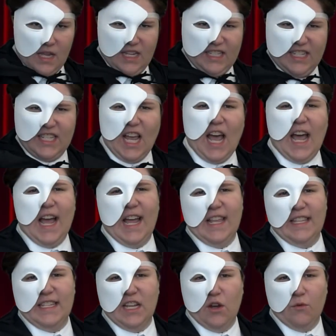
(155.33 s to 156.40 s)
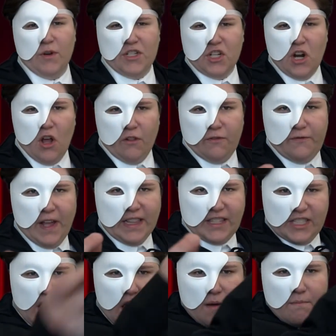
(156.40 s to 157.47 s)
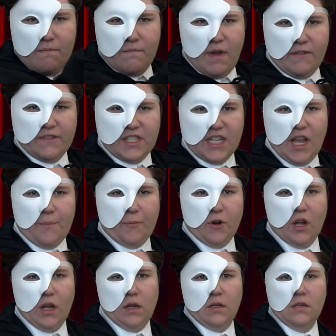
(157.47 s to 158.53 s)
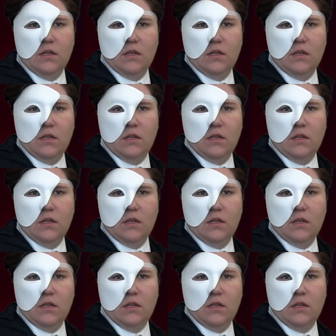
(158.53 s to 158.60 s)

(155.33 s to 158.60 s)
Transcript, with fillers: it is I, the original Phantom of the Opera.